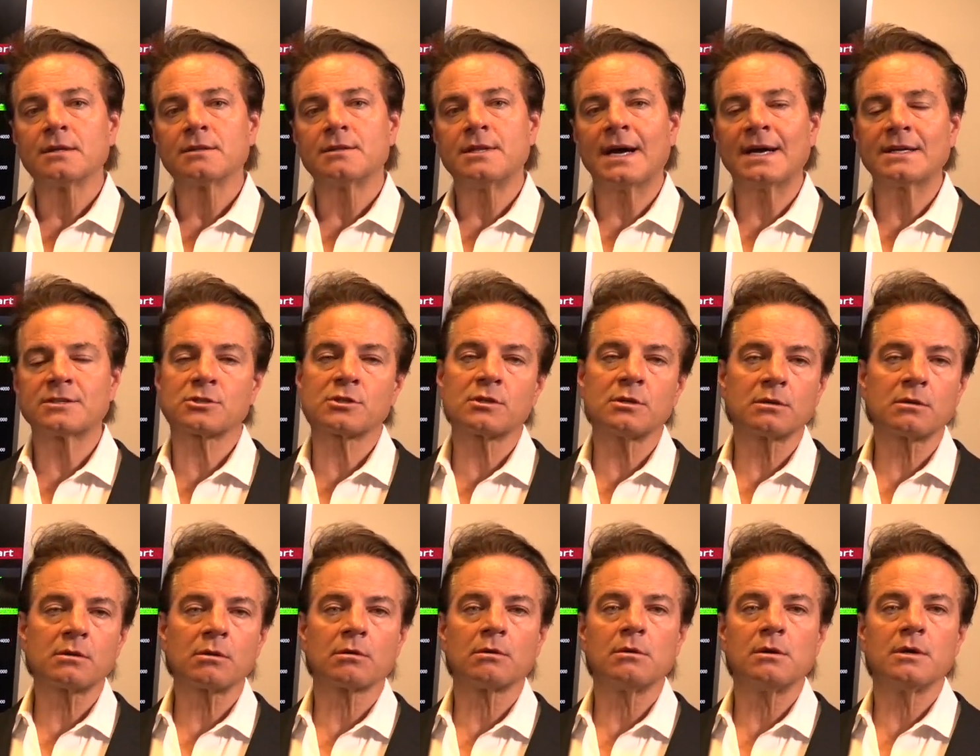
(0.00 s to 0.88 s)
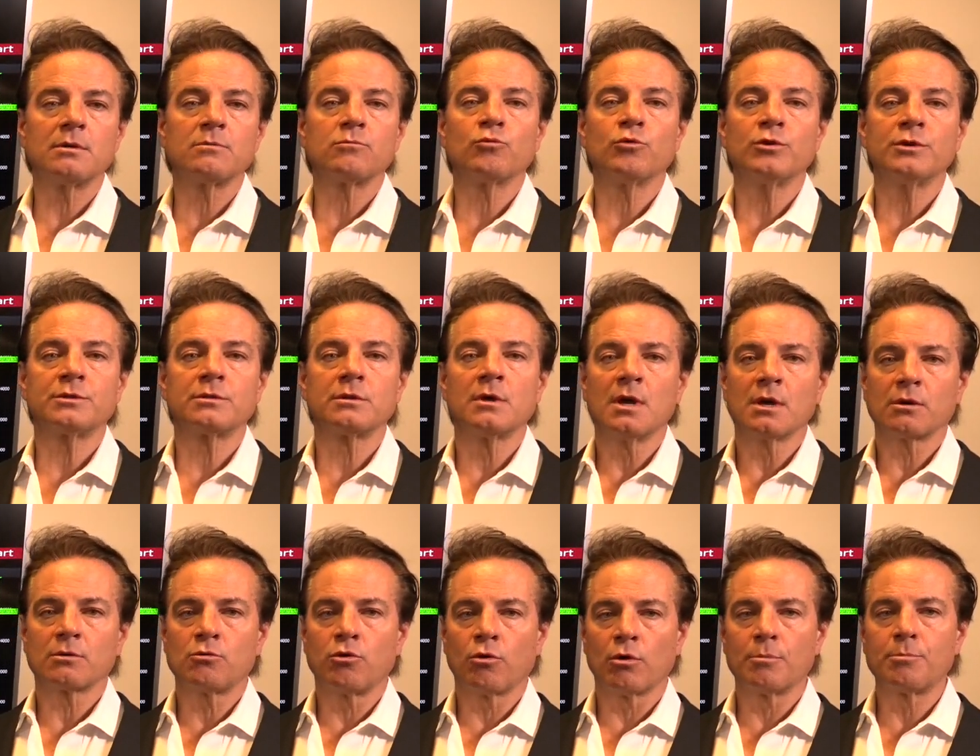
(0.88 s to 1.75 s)
That's concurrent with
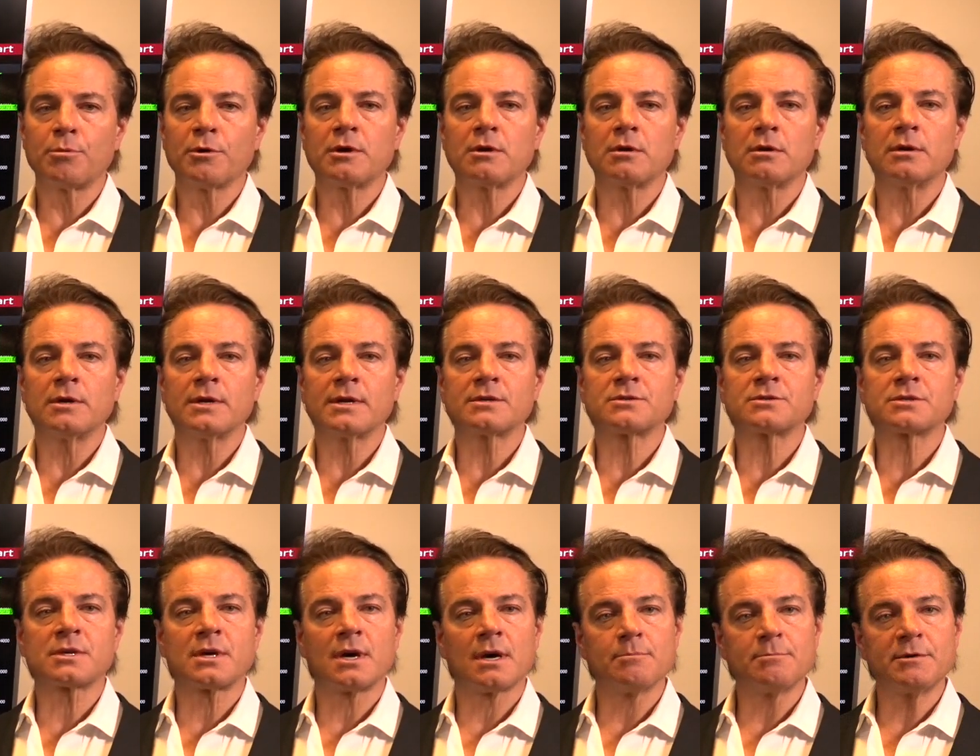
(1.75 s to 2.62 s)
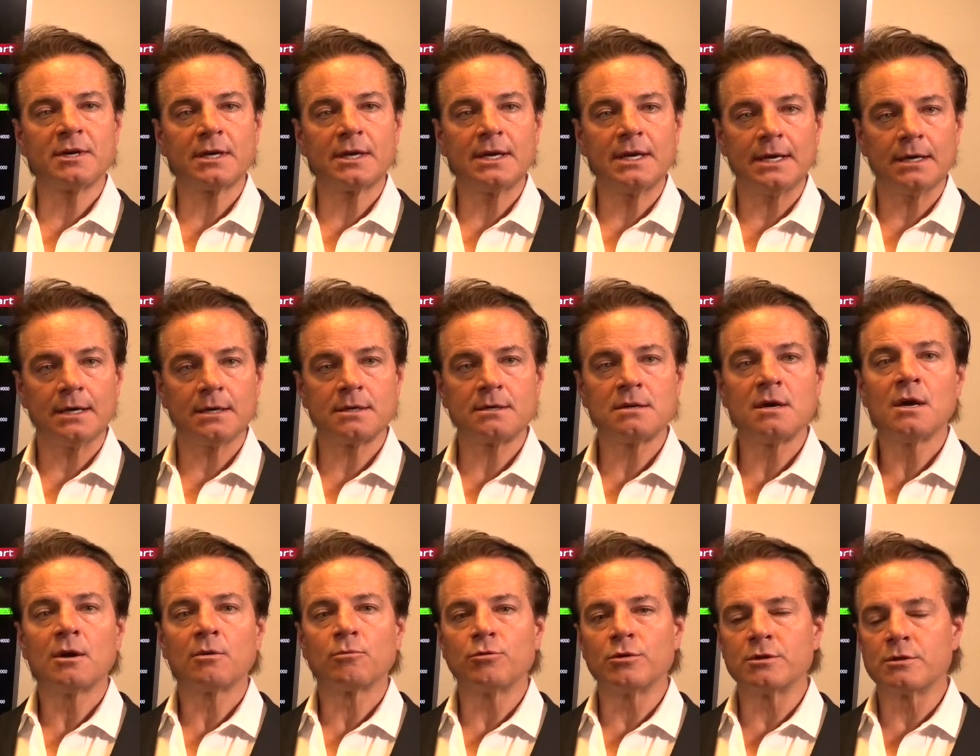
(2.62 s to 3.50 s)
corporate earnings coming in
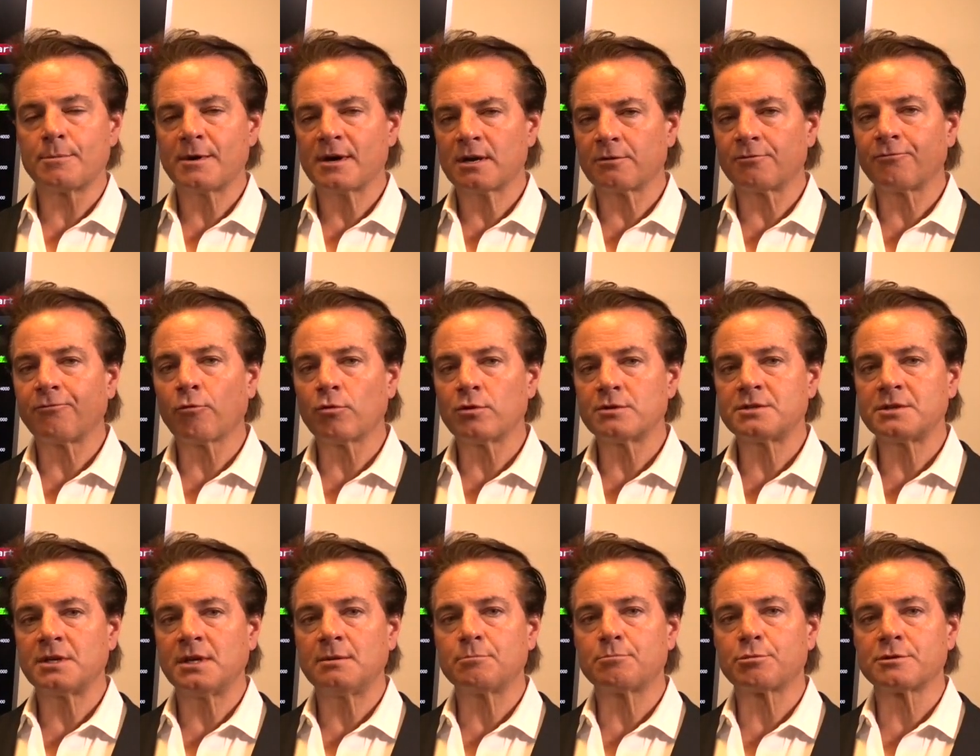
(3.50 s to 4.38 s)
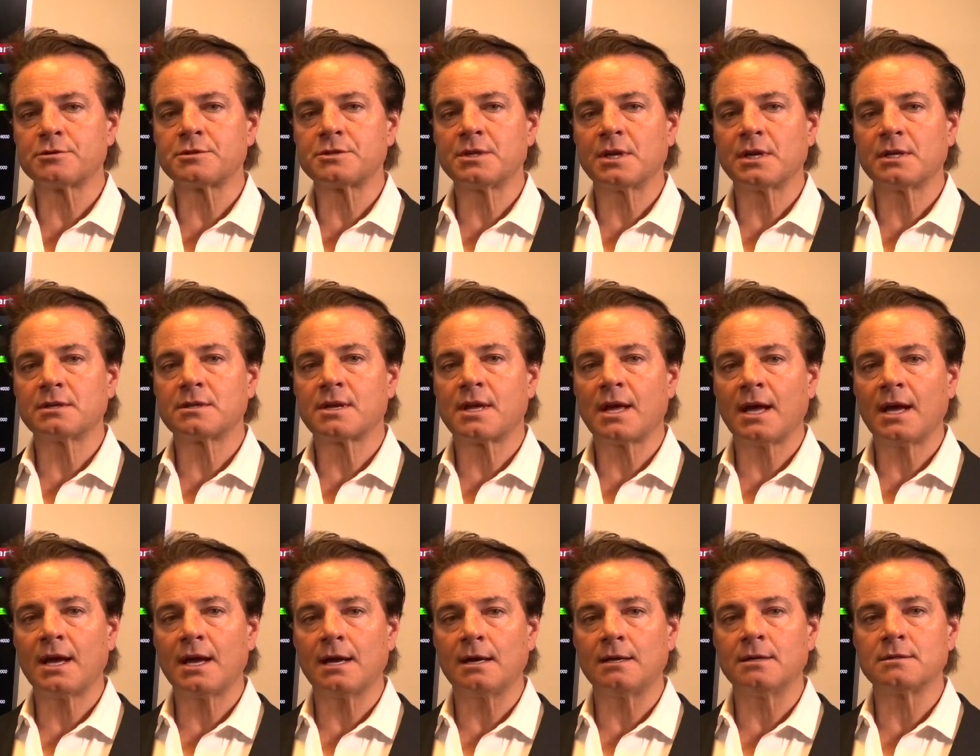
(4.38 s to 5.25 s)
with about a 14%
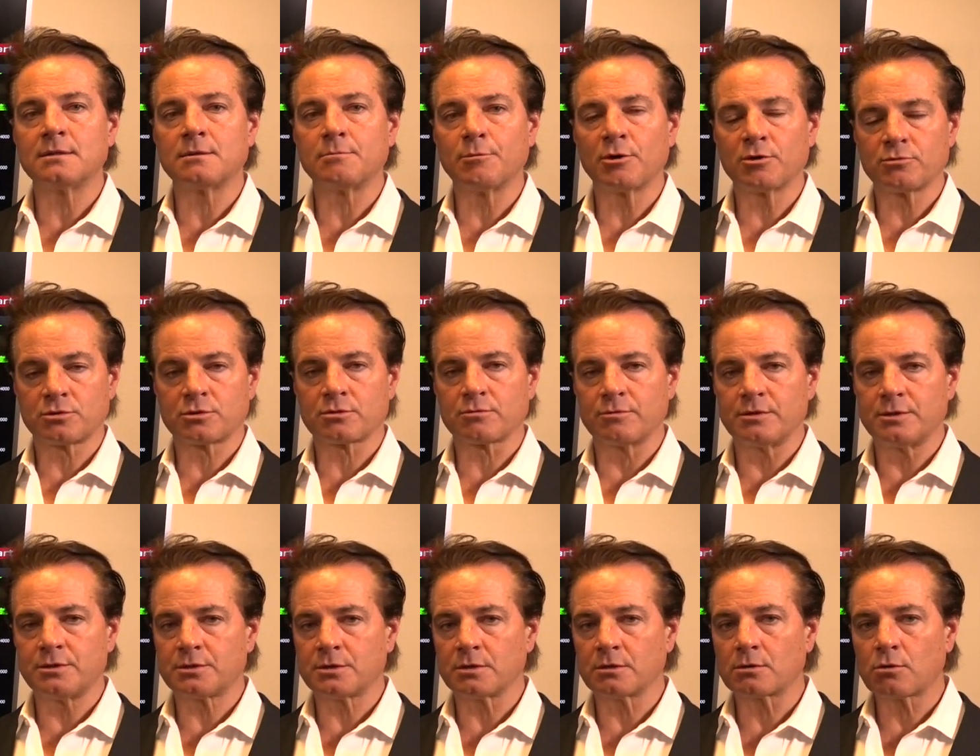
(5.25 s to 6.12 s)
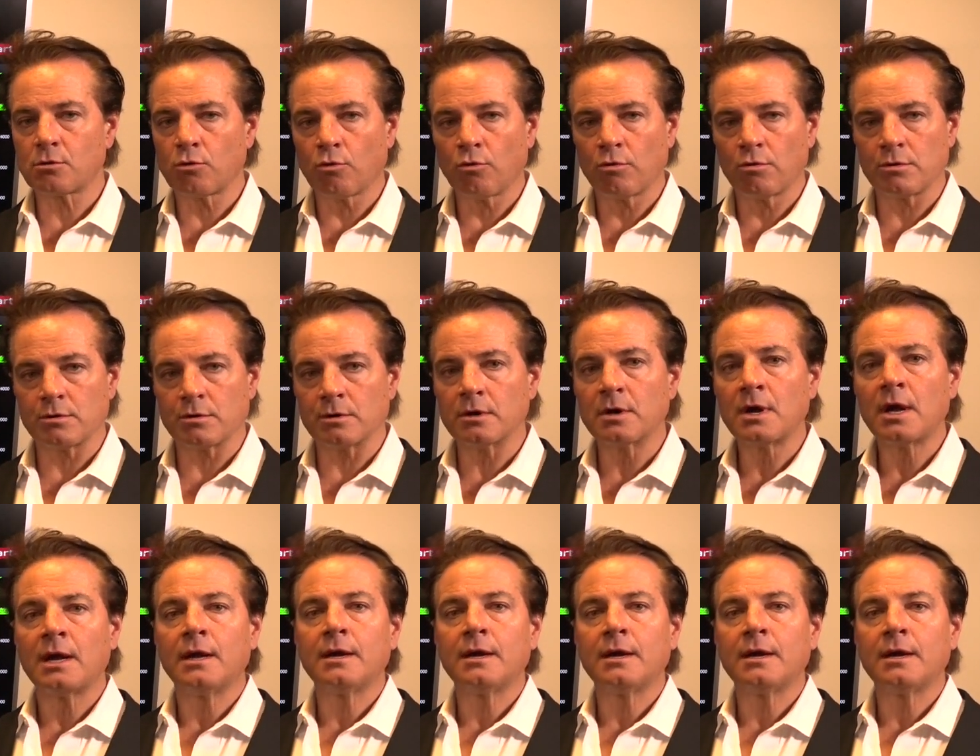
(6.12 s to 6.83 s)
gain in the most recent quarter.